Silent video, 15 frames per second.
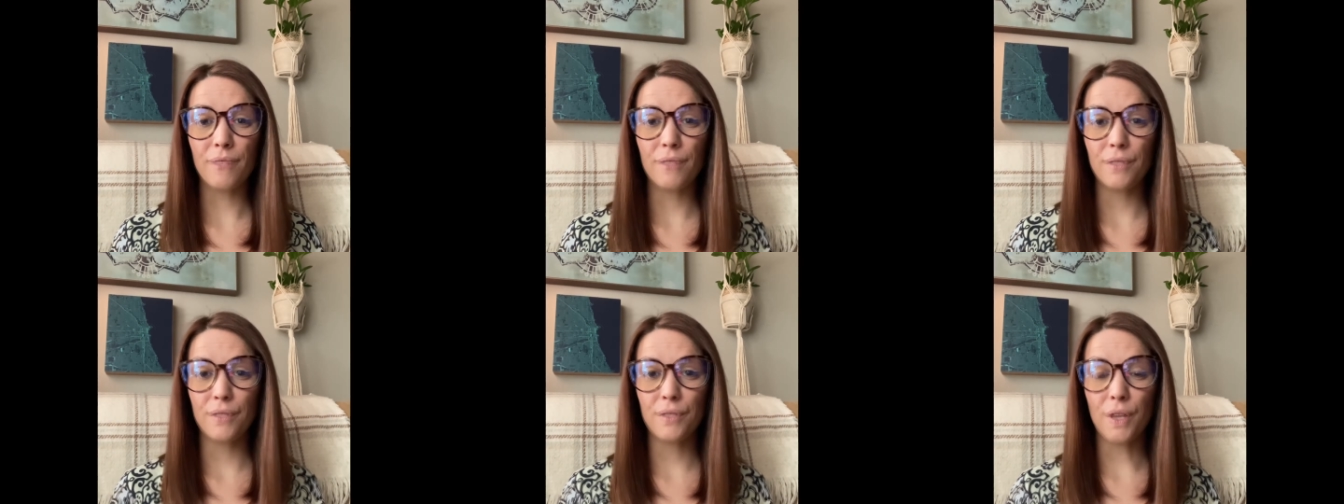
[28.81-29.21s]

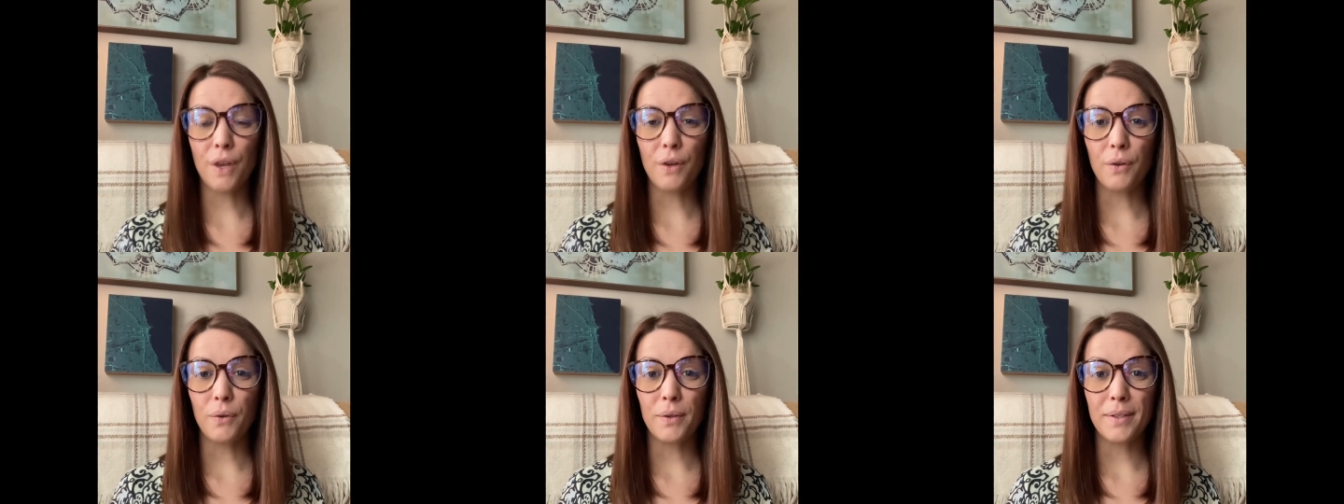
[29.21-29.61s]

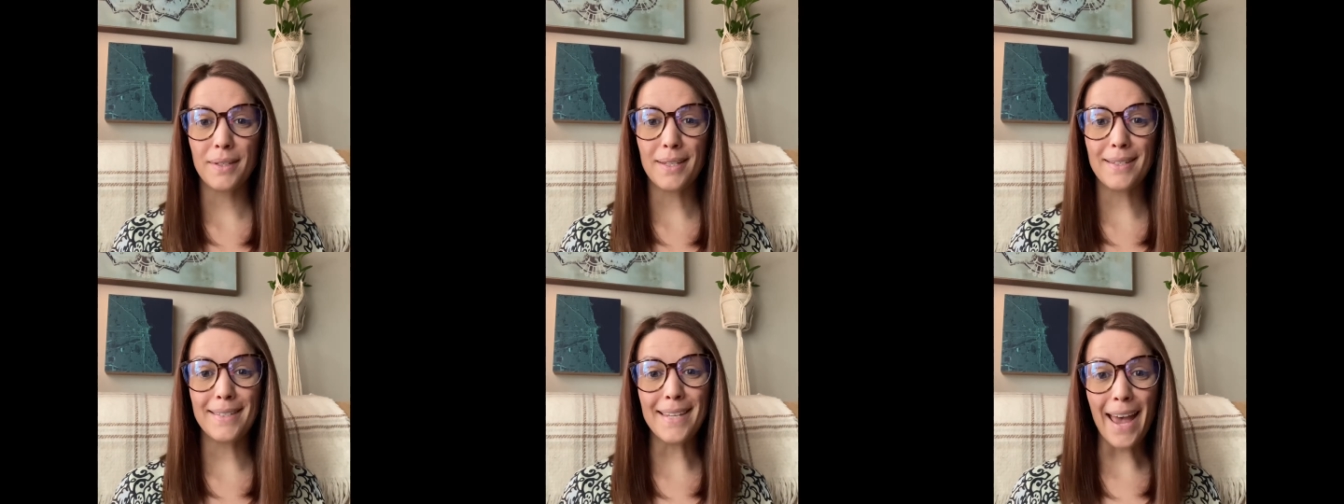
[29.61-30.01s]
So
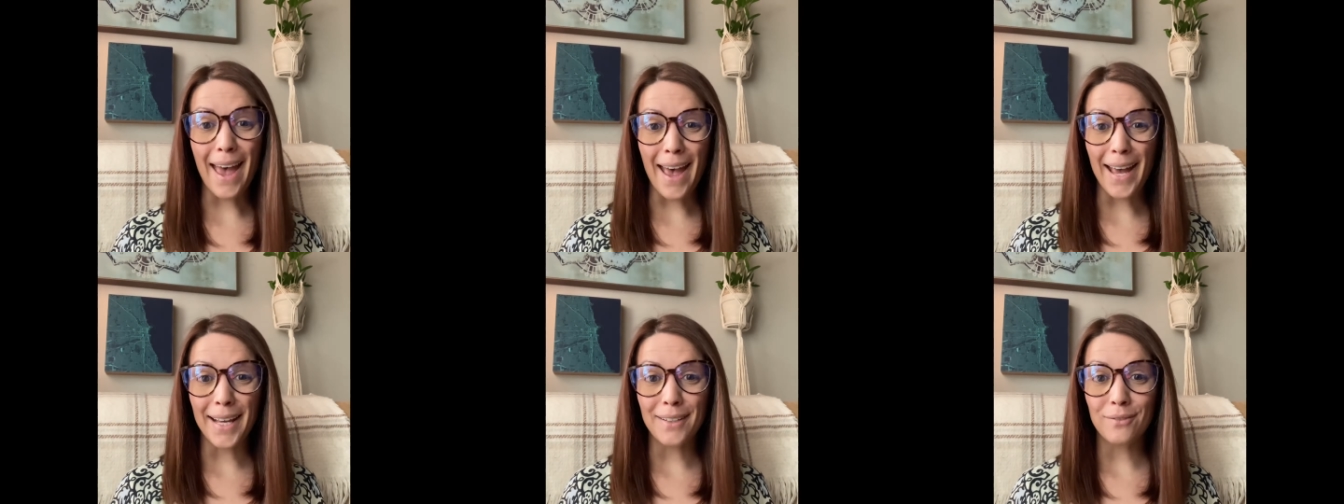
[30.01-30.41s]

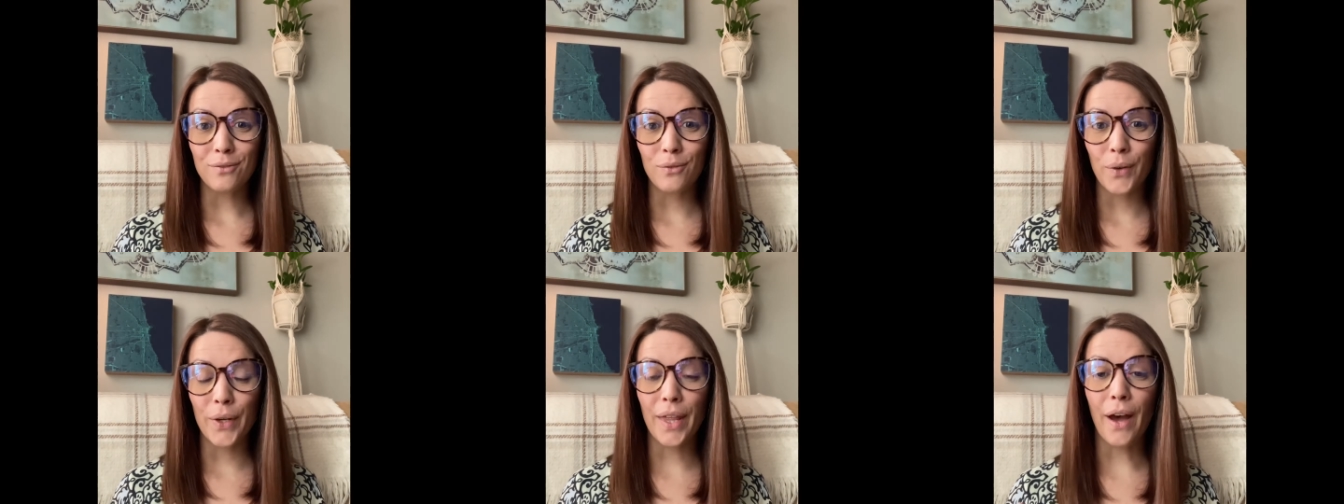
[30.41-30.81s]
today,
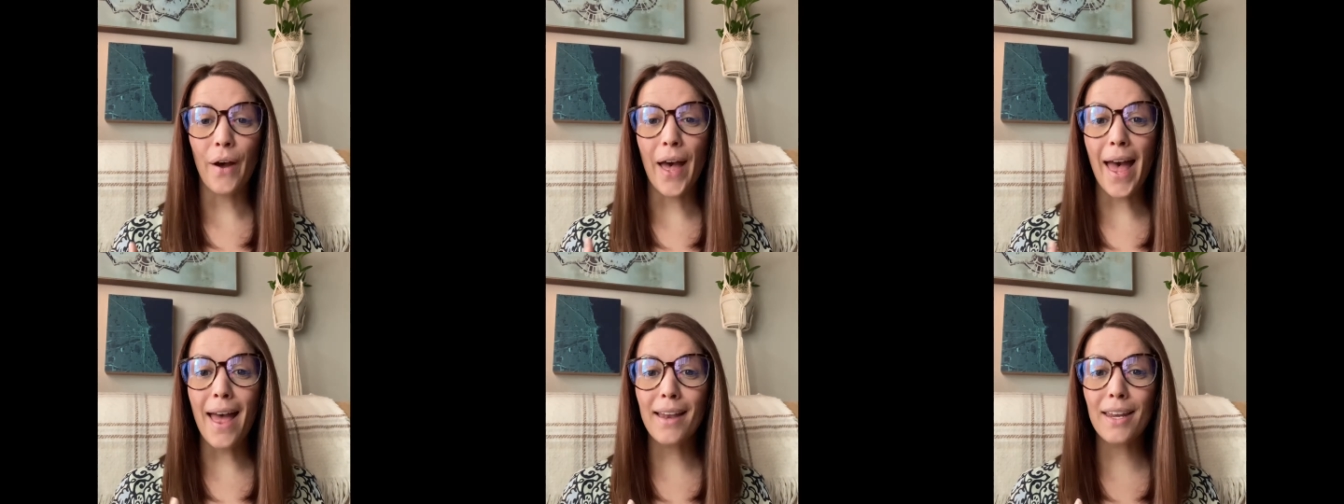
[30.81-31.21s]
without
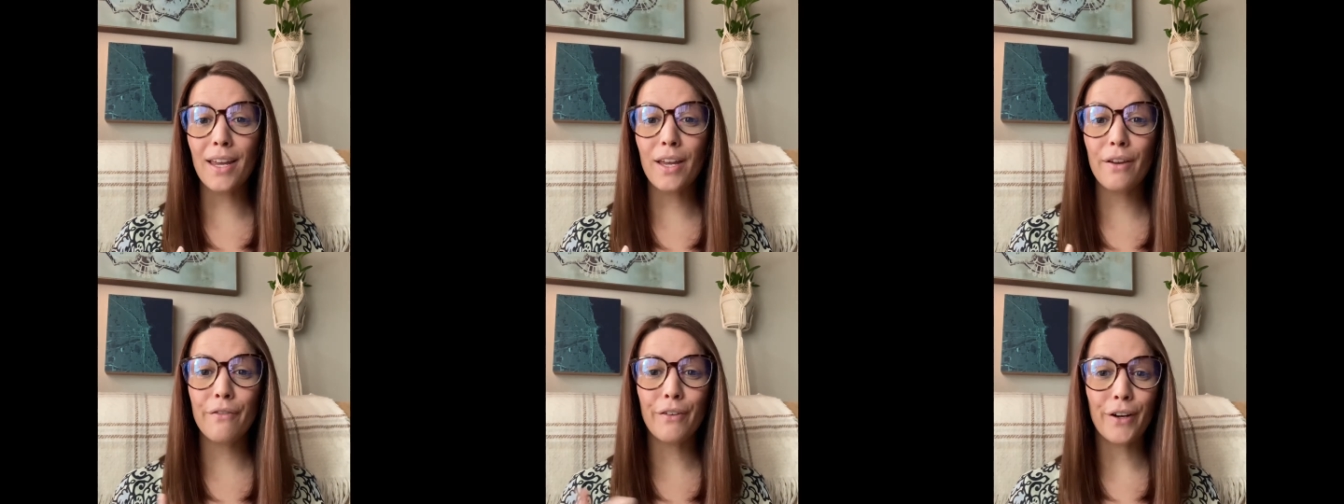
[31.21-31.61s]

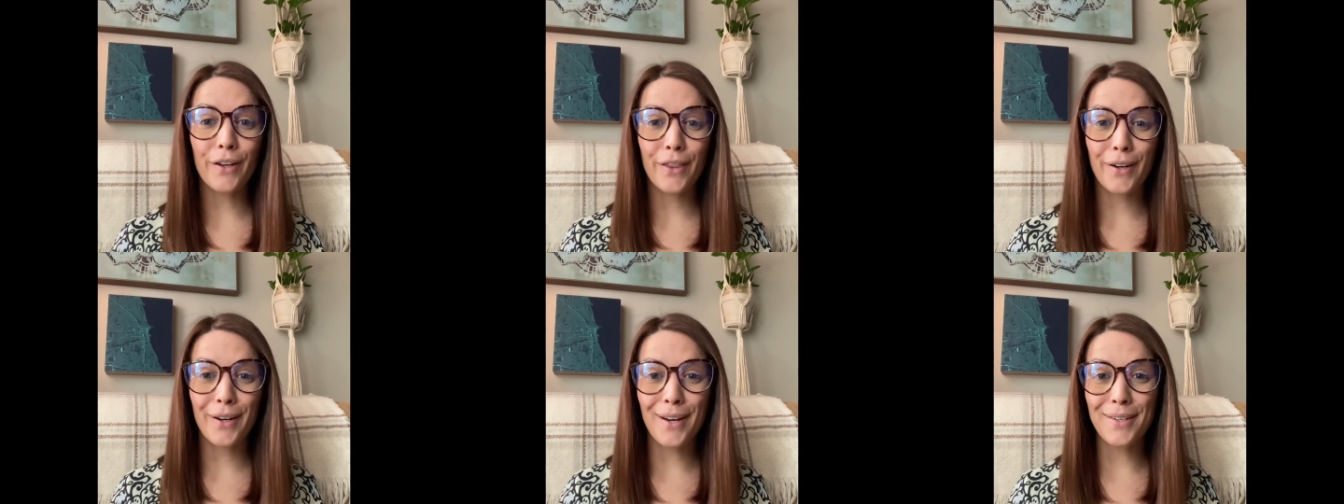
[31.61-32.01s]
any
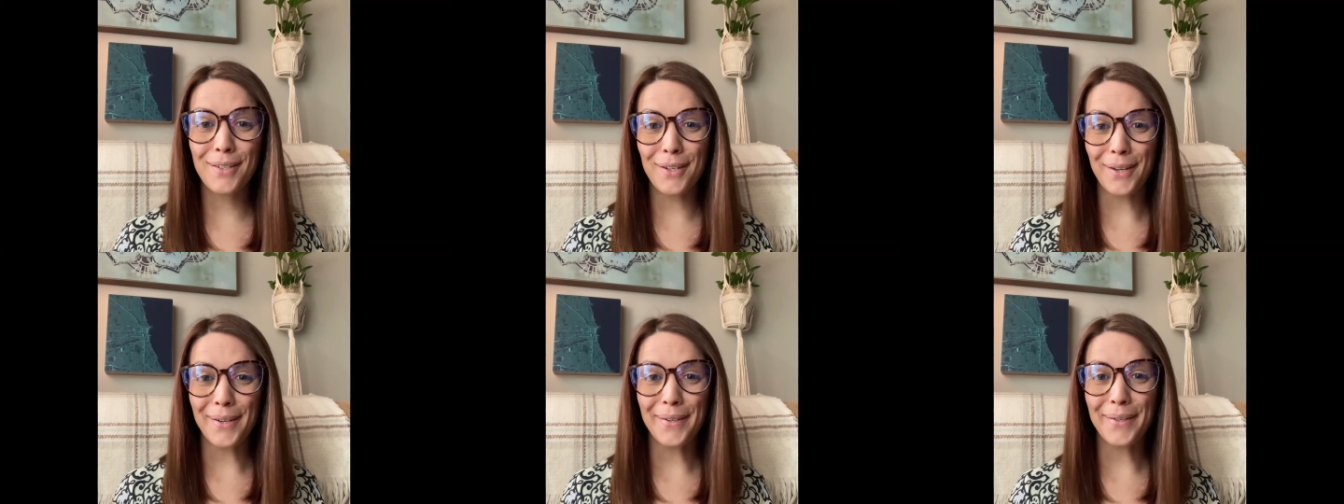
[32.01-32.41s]
further
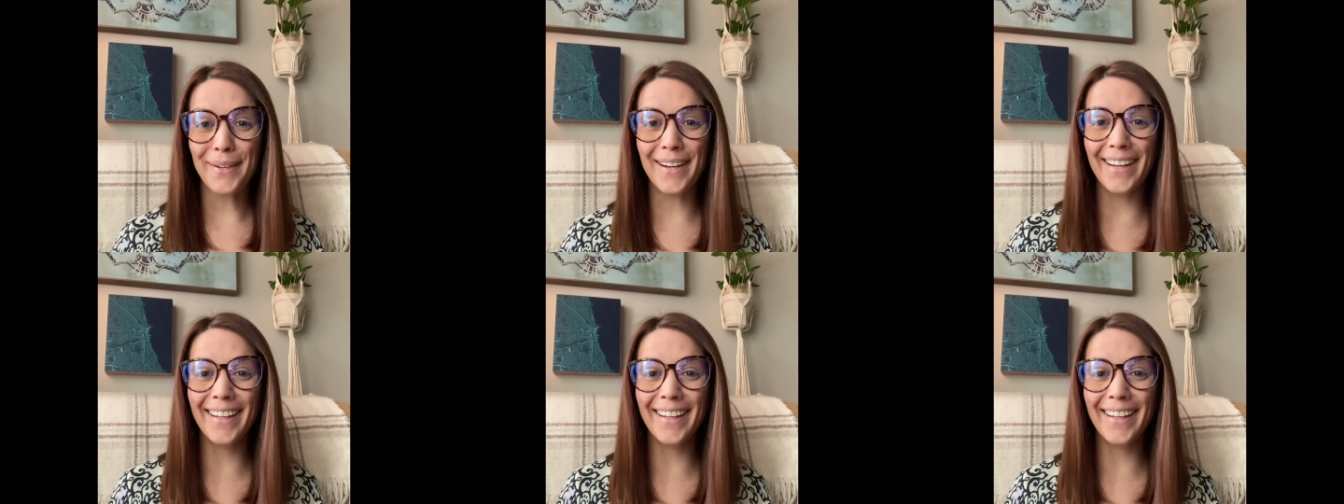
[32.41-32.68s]
ado,